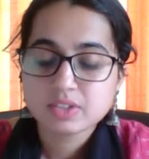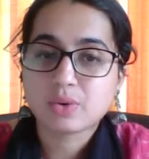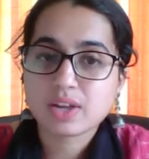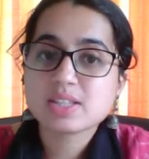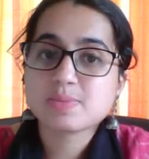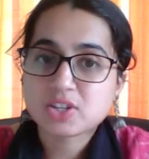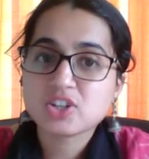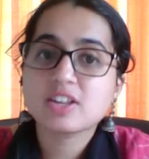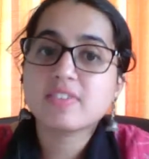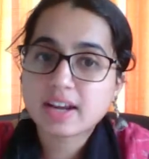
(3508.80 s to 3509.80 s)
Okay,
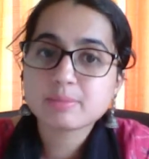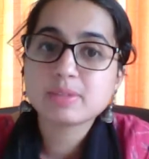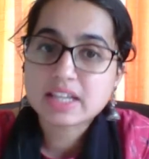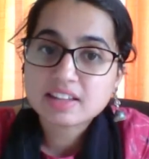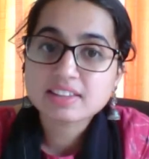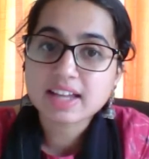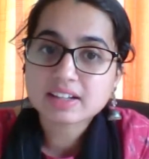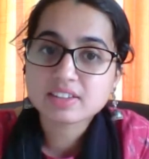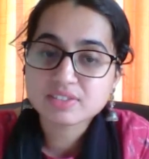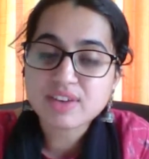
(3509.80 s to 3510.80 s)
especially when I'm dealing that
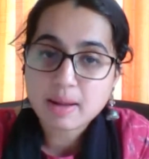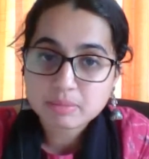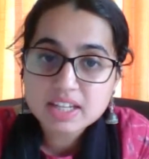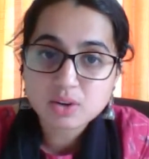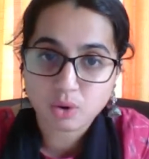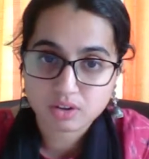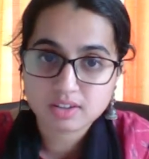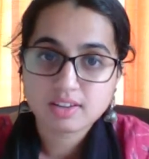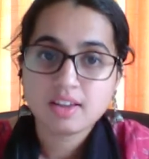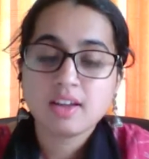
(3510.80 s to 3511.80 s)
in the family court.
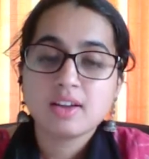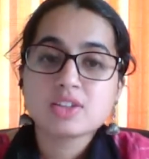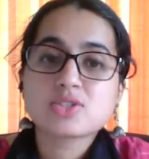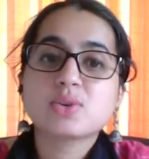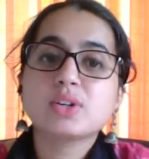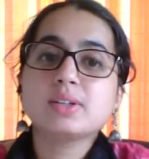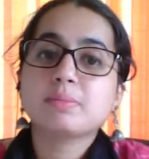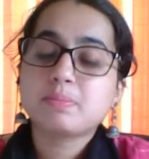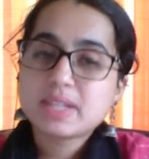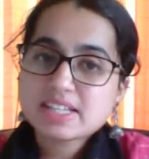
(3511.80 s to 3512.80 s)
So
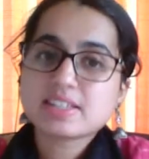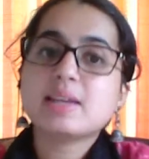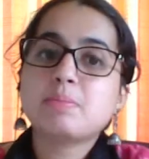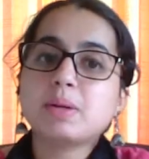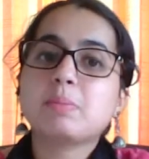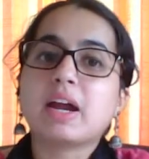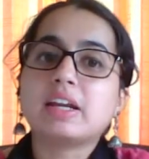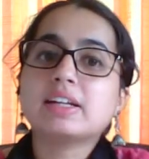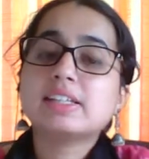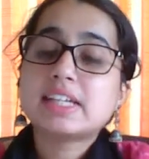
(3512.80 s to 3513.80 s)
please keep in
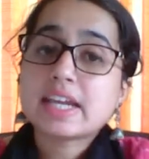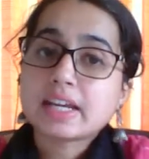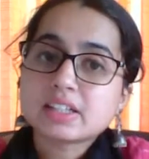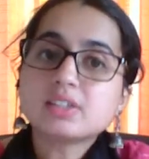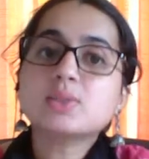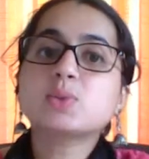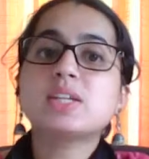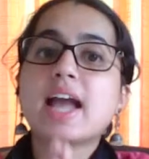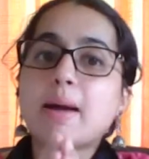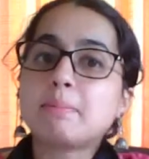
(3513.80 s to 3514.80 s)
mind it cater to
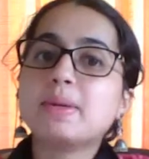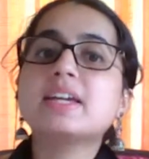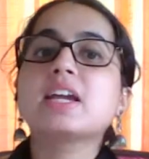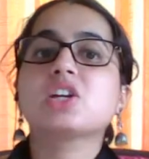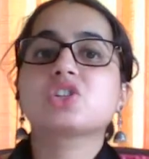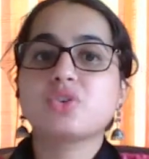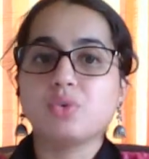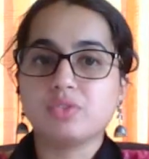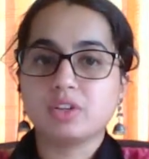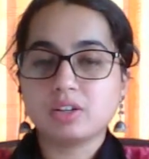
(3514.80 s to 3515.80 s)
the application
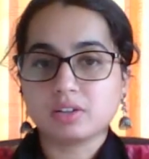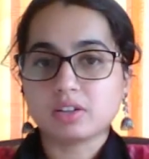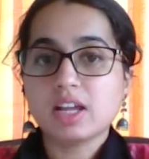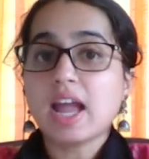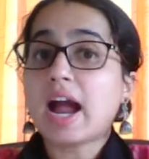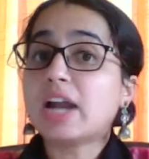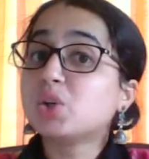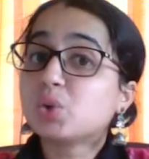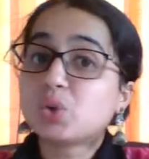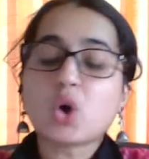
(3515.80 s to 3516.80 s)
over here, and
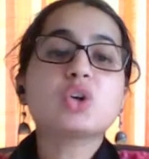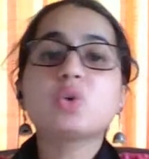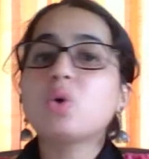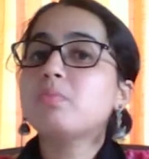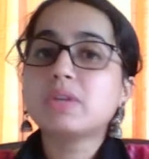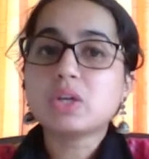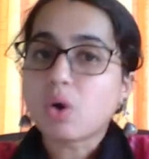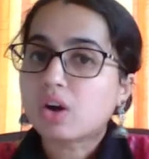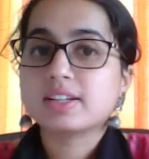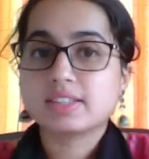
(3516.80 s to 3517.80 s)
do not go
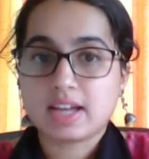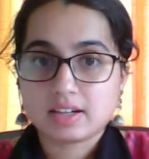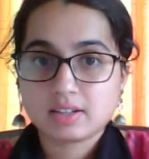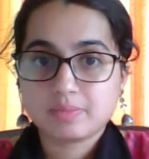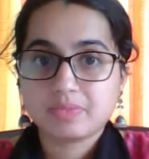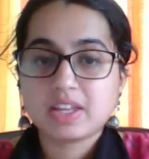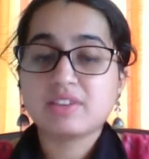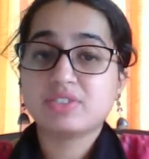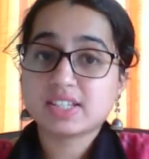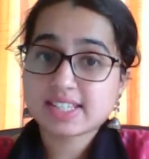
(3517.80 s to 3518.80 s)
beyond that.
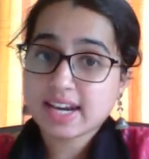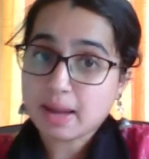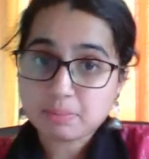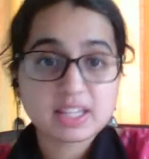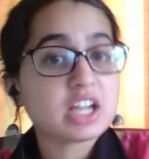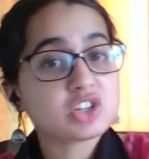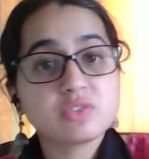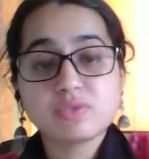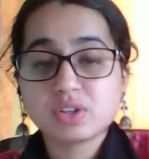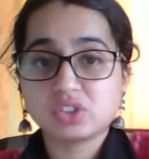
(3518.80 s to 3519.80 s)
If it is an
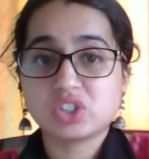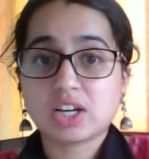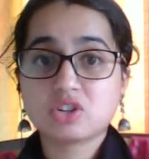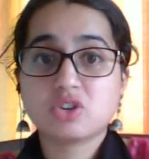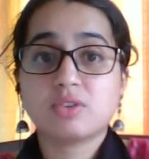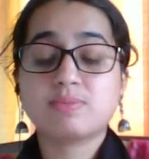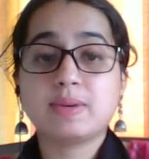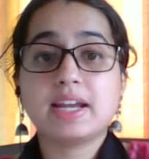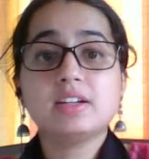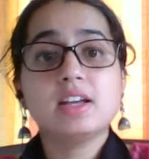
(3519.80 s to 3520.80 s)
application for rejection of
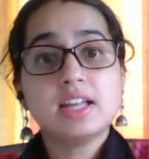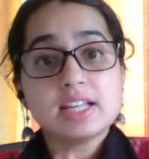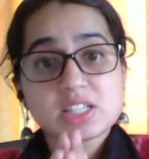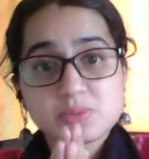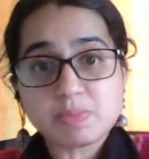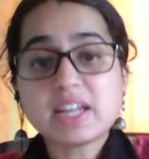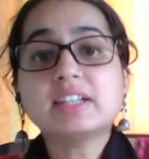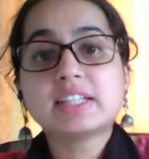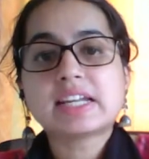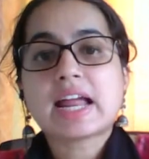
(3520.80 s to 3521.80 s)
plate,
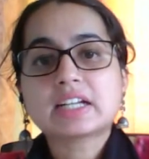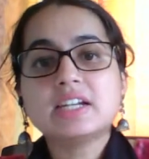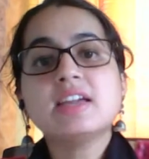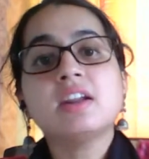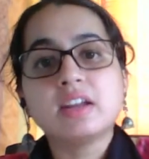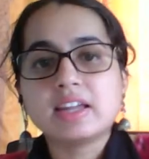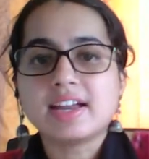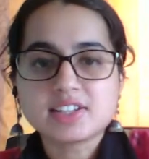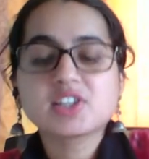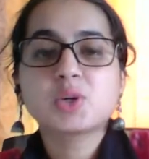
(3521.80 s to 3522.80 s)
speak directly
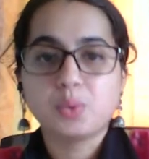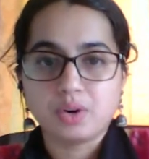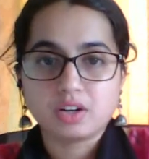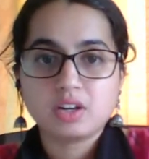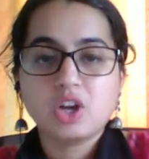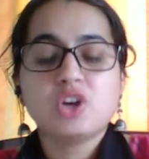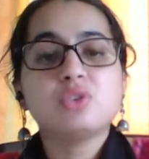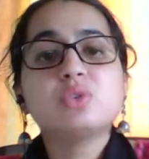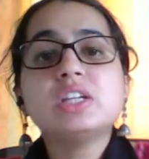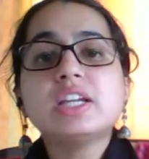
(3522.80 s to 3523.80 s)
related to it.
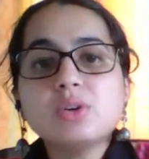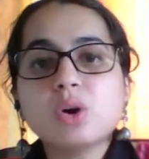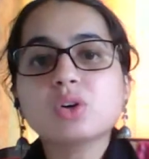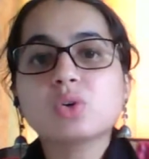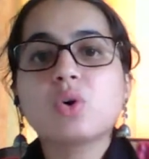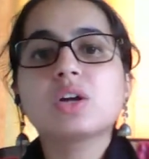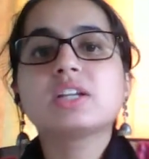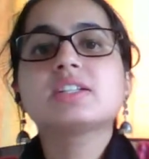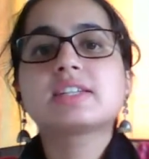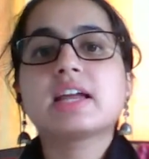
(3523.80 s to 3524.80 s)
You need not go
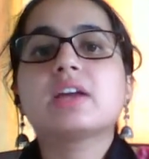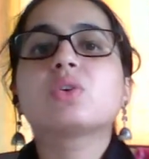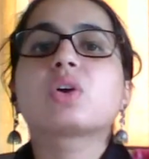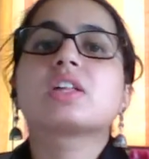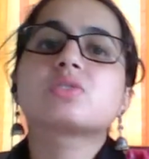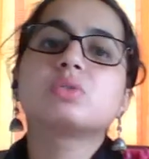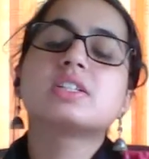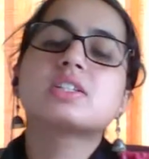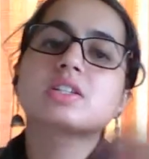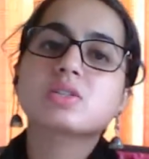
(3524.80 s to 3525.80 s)
and state, okay, so
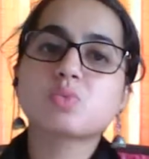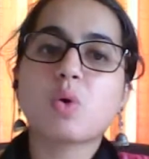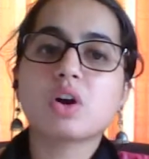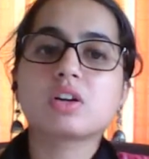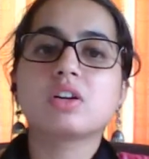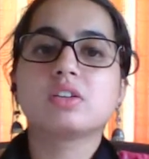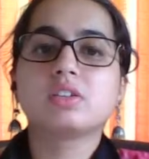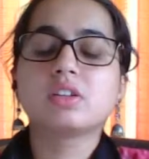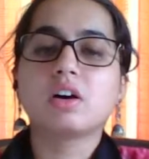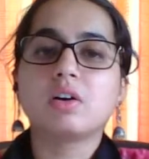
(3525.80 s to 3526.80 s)
this is what
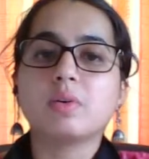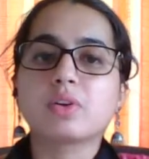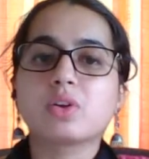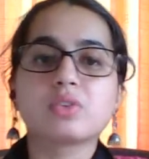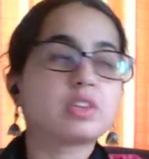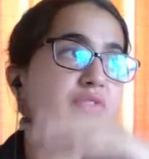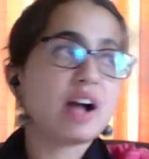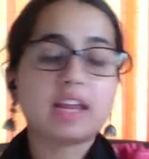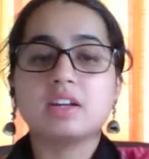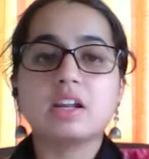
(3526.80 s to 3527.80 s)

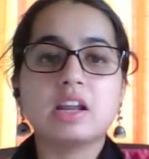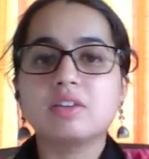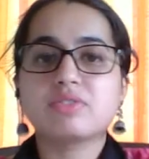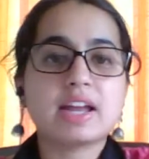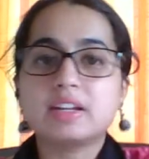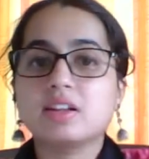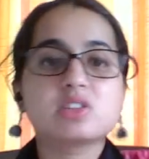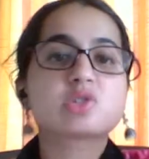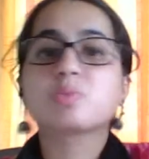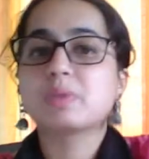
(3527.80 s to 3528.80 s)
finally
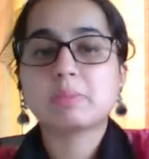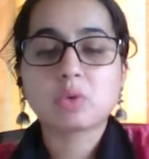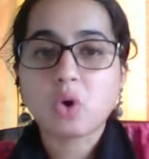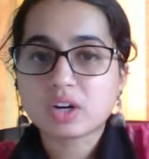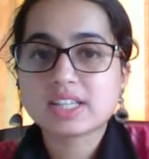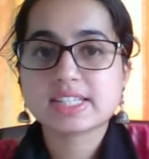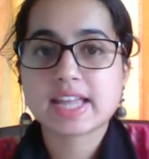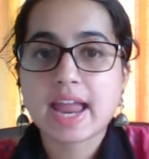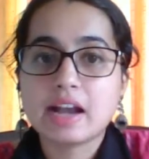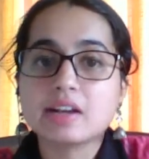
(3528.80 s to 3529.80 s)
the Supreme Court has
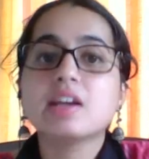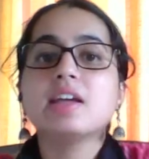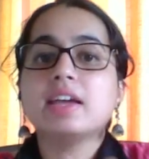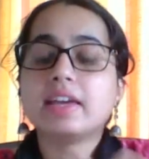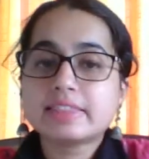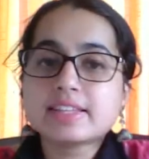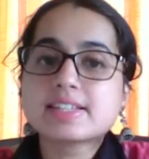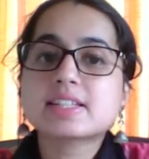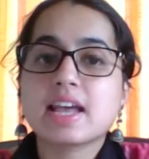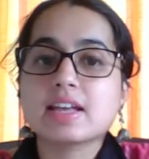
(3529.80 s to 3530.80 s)
held in
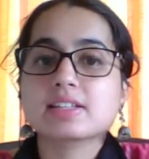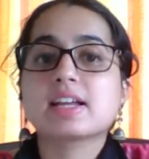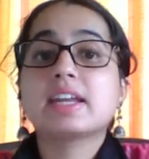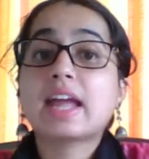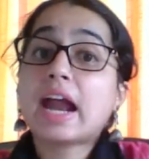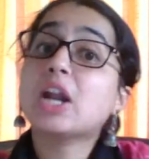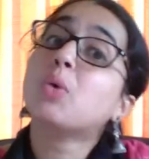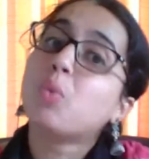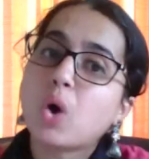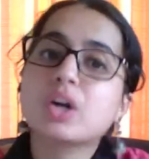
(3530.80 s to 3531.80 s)
this case, and they had
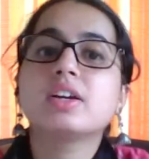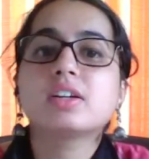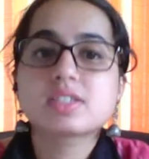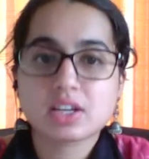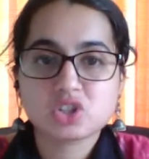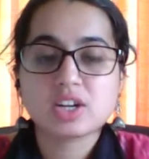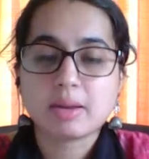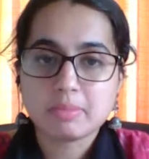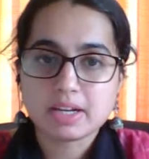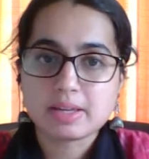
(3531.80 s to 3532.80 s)
awarded such a
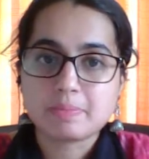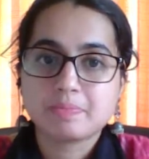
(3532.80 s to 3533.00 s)
remedy.